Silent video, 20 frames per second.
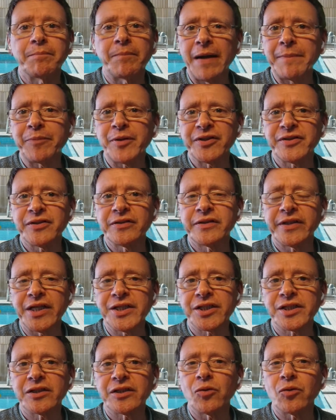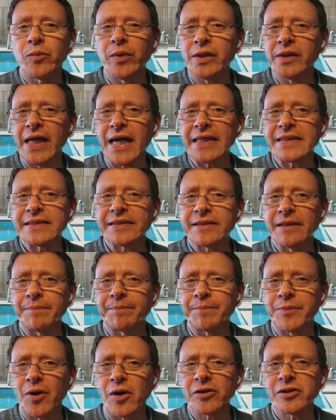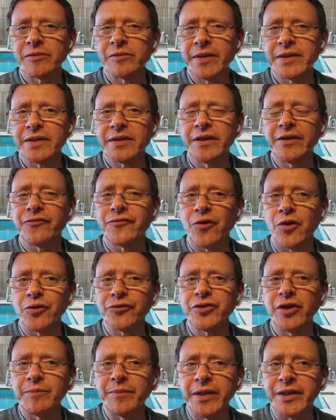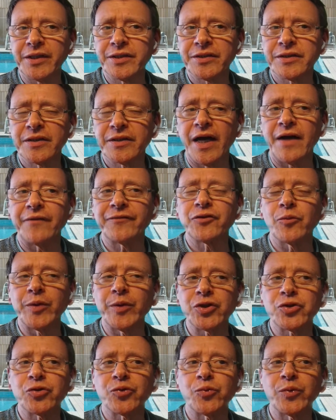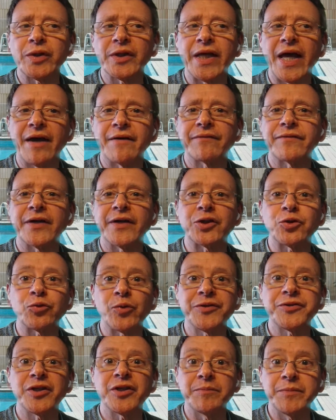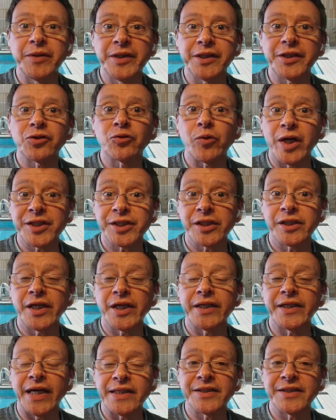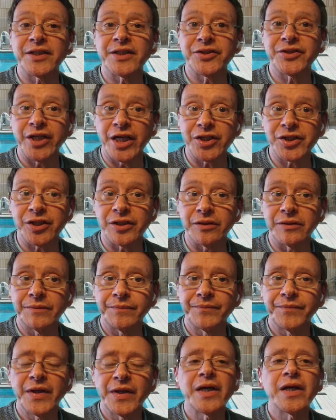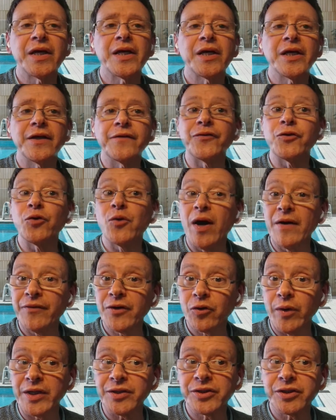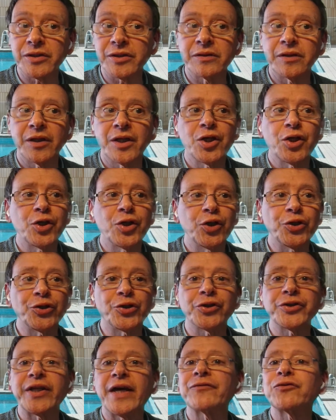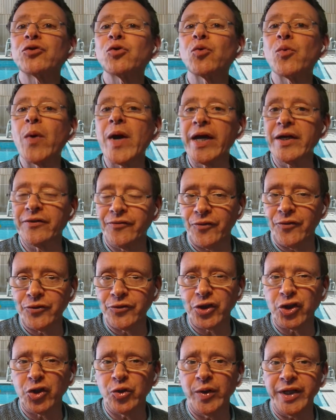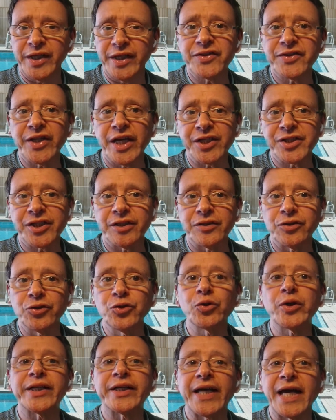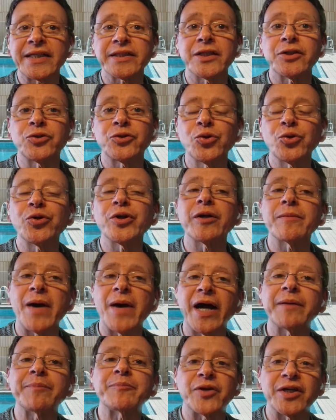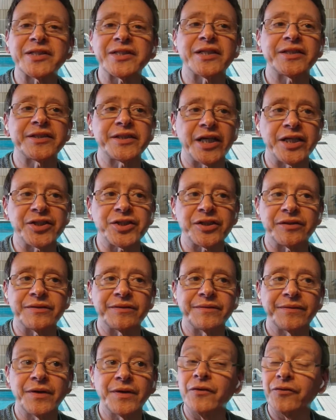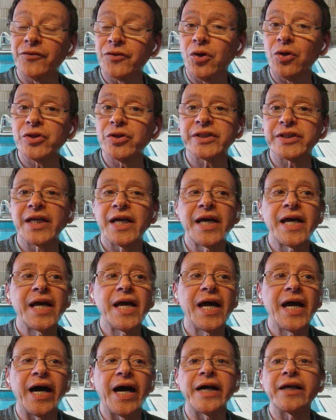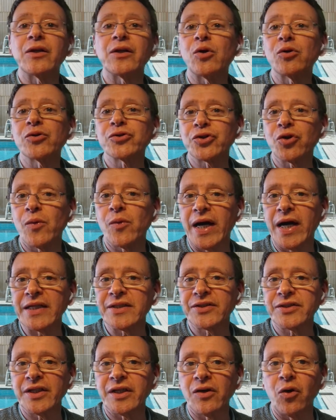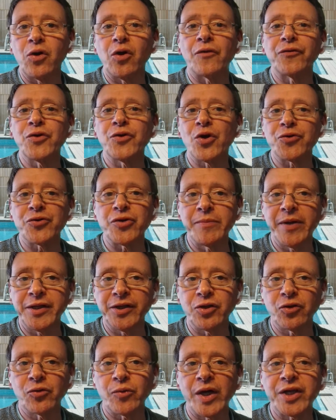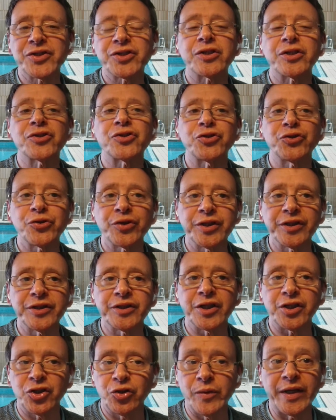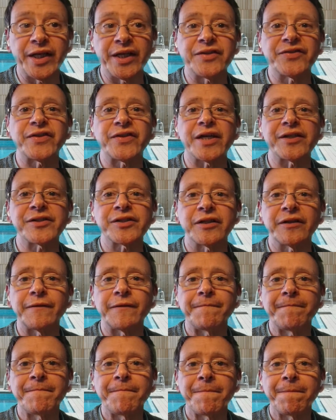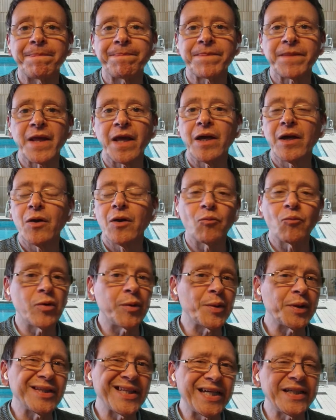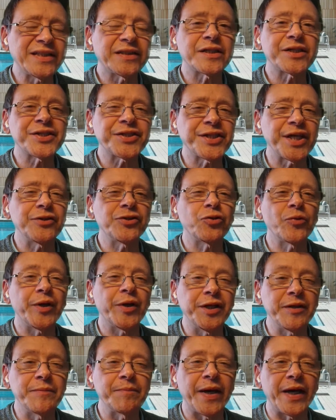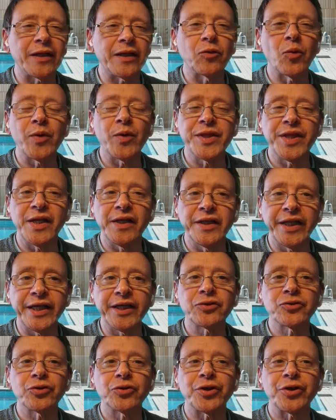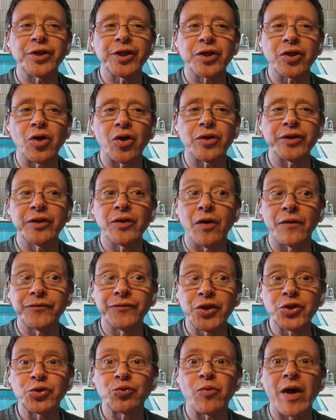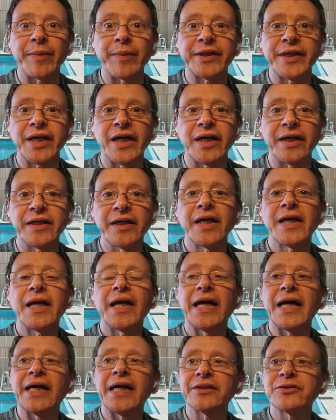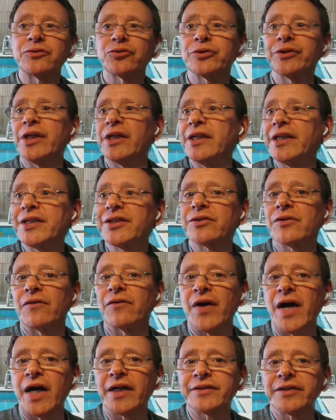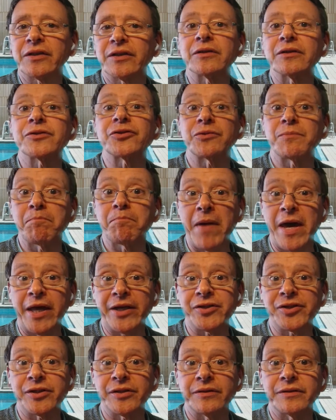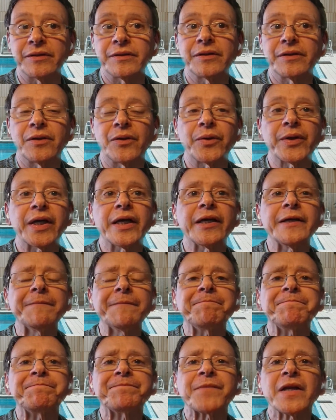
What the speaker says: My presentation will last approximately 40 minutes, after which we'll have a 20-minute question and answer session. If you have a question, you don't have to wait for the Q&A session. You can ask it during my presentation. Of course, I'll also answer all of your remaining questions during the Q&A session. We will later send you an email with a link to the recording of this webinar and to the list of articles mentioned, okay?